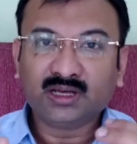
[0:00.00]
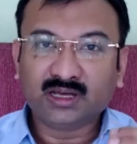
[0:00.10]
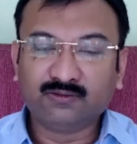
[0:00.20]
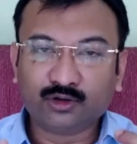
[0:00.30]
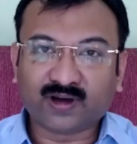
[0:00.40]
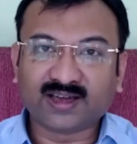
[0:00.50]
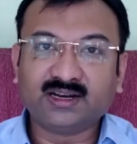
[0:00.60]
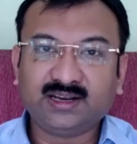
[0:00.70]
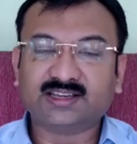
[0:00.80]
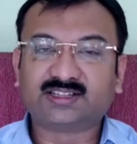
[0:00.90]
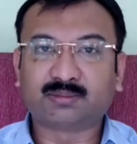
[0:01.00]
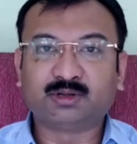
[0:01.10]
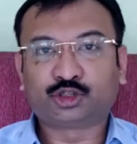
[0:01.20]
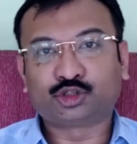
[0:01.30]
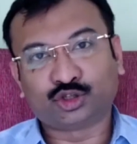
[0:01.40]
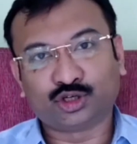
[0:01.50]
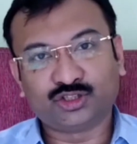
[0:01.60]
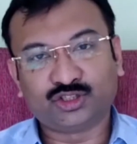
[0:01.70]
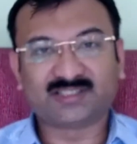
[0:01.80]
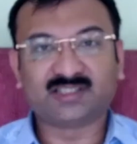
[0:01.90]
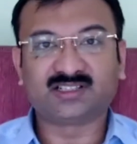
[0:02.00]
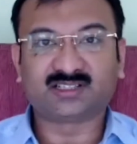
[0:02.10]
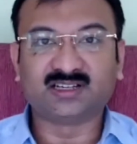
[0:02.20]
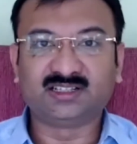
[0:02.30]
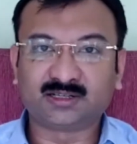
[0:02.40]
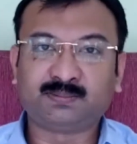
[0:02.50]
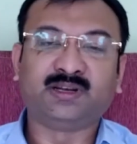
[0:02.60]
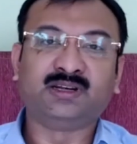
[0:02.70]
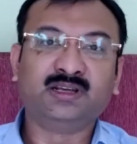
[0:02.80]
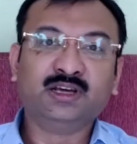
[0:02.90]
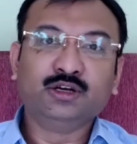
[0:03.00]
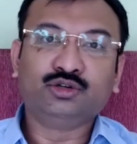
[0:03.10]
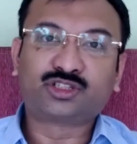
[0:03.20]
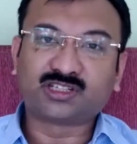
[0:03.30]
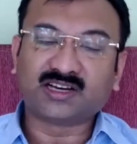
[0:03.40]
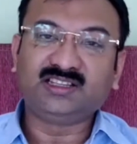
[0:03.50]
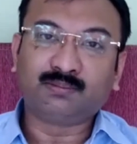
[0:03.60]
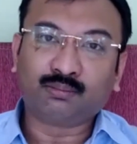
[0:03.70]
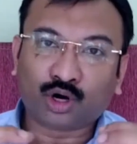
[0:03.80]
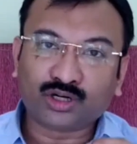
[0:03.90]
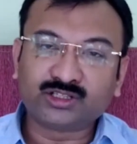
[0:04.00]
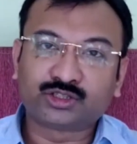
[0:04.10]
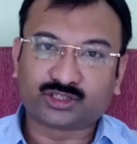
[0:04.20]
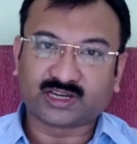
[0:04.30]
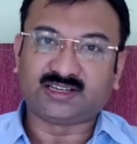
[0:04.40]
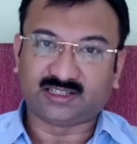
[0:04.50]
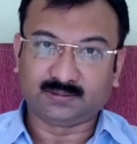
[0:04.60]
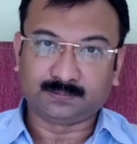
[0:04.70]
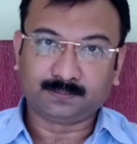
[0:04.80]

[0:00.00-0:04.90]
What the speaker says: He would finally establish sociology as a distinct discipline to study the modern society.